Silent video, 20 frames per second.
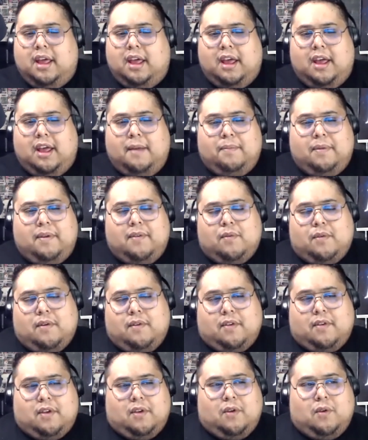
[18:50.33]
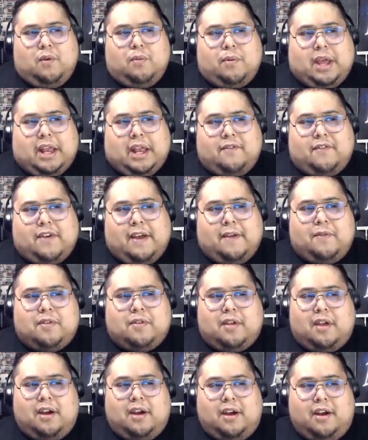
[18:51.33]
Leave a review, rate it
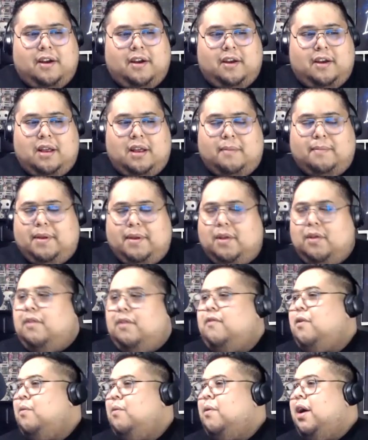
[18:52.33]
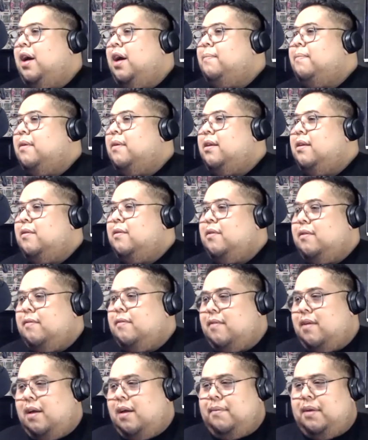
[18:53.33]
5-star. I mean, only if you want, but
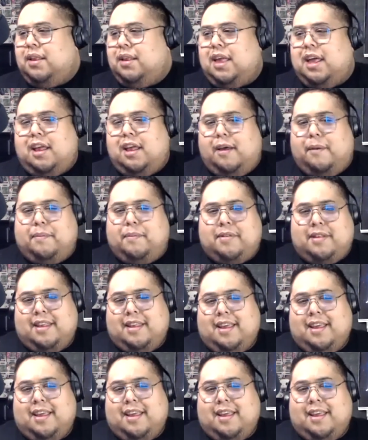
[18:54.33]
I mean, that helps.